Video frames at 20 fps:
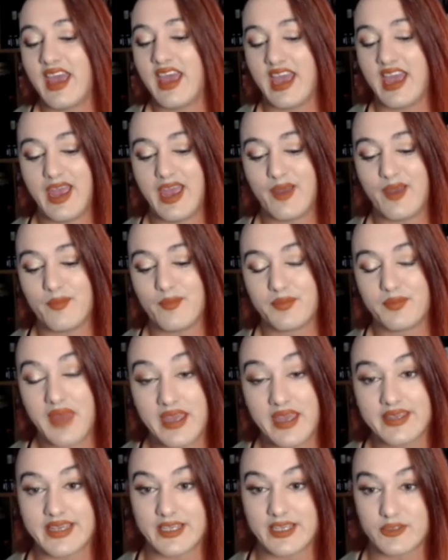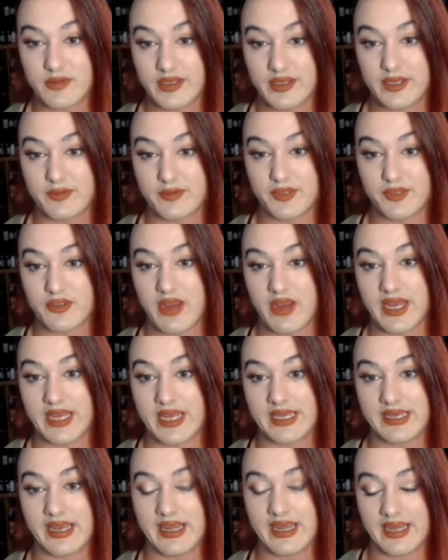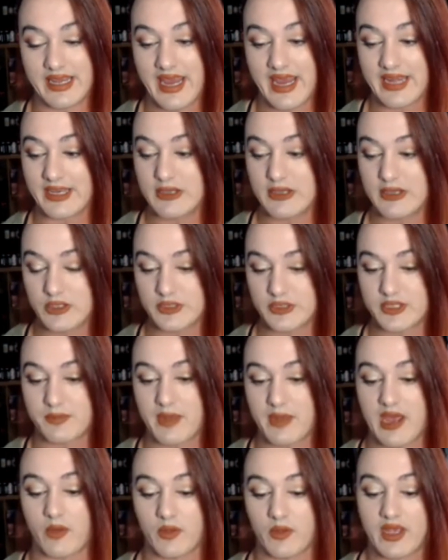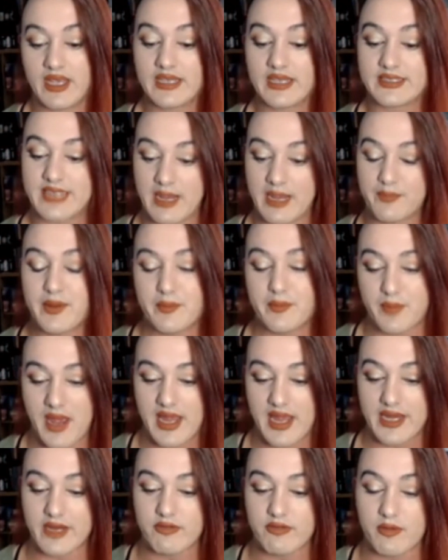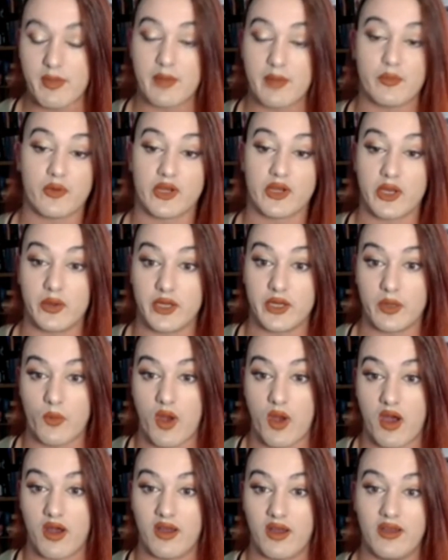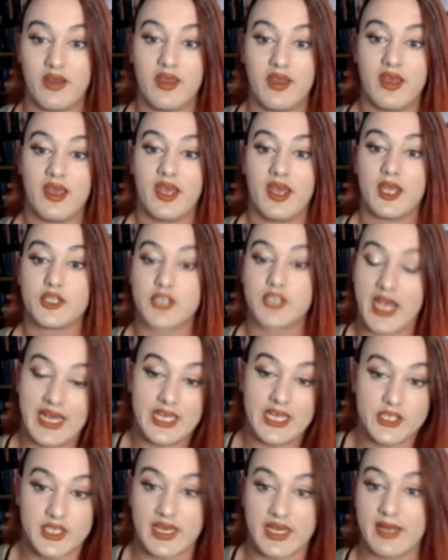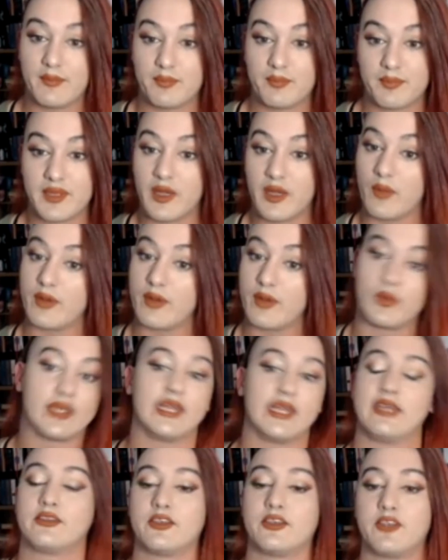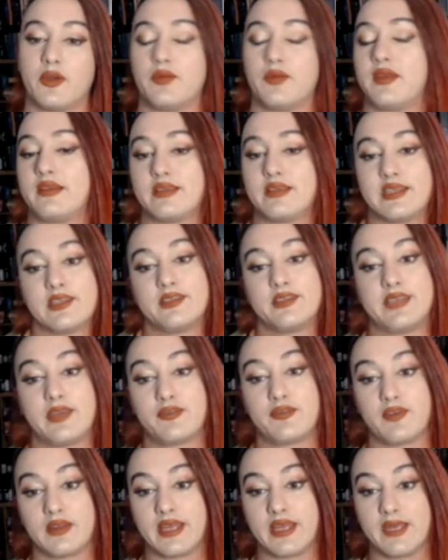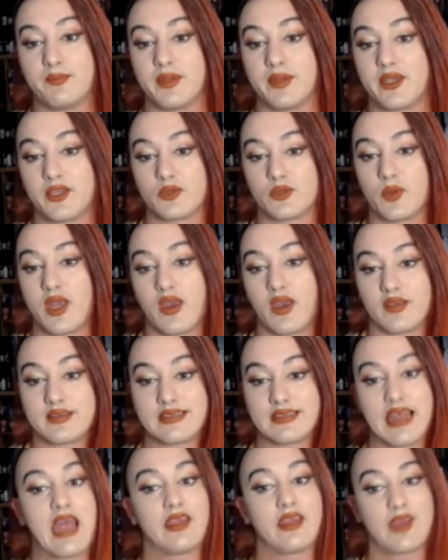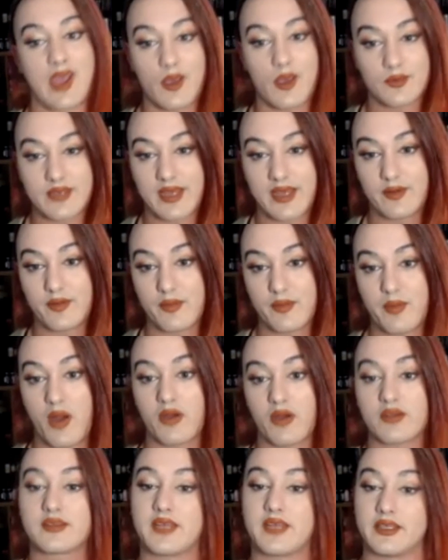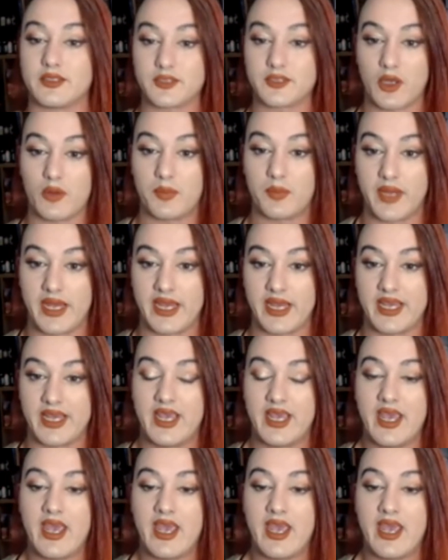That gets really frustrating. And again, it's just about stepping back, remembering who you are, changing it. If we need to do things a little differently because we are slightly outside of the box, then so be it.